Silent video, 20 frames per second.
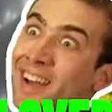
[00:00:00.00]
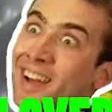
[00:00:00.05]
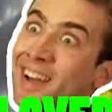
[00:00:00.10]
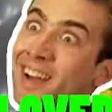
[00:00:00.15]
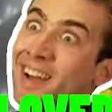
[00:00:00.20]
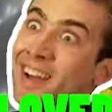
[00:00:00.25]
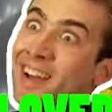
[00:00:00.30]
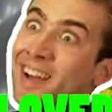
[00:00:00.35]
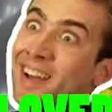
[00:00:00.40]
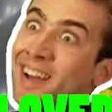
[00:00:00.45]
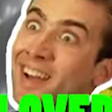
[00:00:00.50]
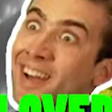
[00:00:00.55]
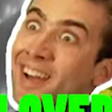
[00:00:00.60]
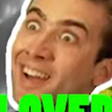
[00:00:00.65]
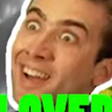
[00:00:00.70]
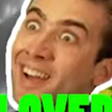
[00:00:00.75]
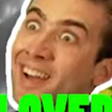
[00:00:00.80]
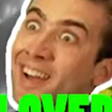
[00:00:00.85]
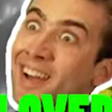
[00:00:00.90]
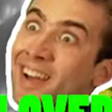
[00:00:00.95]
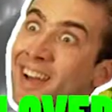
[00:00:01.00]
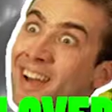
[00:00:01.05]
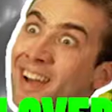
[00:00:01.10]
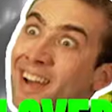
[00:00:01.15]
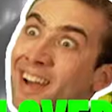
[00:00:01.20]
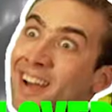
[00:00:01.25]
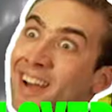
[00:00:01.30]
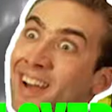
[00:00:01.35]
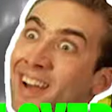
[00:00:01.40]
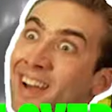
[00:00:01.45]

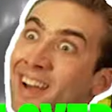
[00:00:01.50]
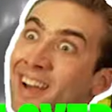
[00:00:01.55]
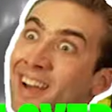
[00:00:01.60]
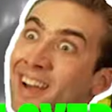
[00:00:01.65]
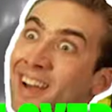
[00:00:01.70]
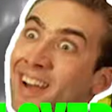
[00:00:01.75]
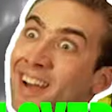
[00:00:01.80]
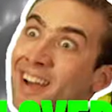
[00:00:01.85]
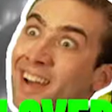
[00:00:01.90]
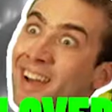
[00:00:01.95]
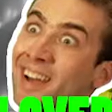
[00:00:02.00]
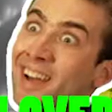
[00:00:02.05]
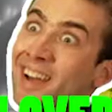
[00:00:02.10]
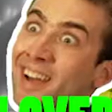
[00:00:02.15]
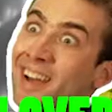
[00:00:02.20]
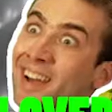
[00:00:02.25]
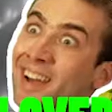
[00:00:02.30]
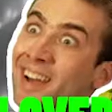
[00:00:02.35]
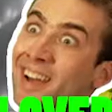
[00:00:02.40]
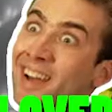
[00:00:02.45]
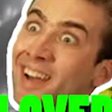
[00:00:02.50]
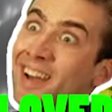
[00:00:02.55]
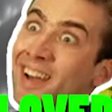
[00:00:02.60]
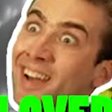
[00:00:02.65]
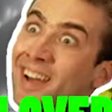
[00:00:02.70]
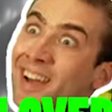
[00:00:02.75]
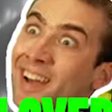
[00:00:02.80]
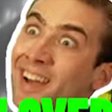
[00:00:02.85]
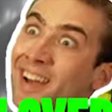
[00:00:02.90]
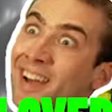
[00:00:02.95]

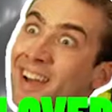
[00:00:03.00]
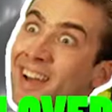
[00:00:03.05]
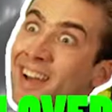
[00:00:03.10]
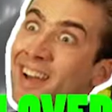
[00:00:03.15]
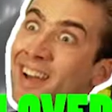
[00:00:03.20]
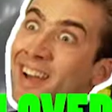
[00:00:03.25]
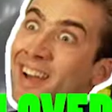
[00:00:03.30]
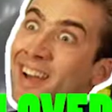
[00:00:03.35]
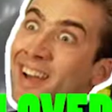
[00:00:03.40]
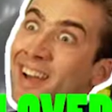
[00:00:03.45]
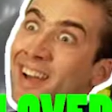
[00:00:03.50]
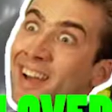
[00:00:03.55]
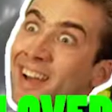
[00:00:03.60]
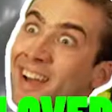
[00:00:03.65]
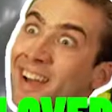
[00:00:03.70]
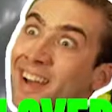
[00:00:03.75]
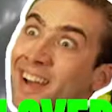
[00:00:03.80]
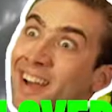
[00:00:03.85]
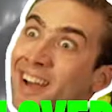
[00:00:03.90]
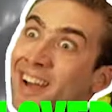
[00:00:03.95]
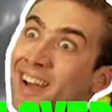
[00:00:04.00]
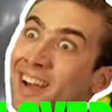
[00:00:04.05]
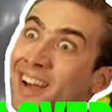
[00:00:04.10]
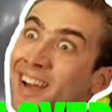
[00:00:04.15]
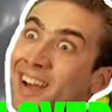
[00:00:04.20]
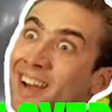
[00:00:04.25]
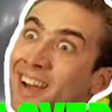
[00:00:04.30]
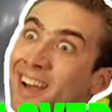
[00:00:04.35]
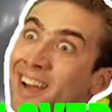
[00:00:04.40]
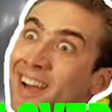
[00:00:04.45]

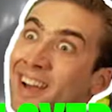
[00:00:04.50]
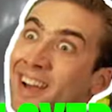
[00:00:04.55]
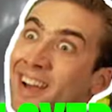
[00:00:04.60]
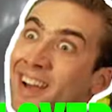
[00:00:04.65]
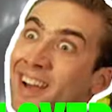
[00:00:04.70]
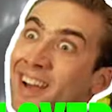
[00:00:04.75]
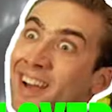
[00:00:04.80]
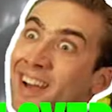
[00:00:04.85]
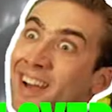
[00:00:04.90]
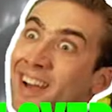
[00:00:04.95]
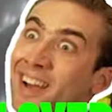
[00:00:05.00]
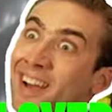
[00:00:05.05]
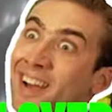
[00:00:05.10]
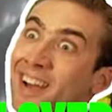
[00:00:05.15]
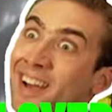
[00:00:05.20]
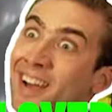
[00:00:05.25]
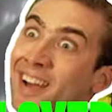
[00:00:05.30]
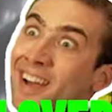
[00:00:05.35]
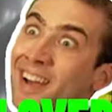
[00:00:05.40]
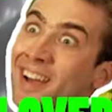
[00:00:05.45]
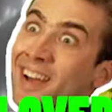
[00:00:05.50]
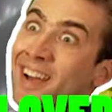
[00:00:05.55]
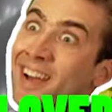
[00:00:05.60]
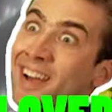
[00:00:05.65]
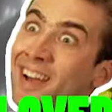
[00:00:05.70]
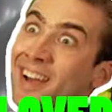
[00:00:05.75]
The person shown says nothing.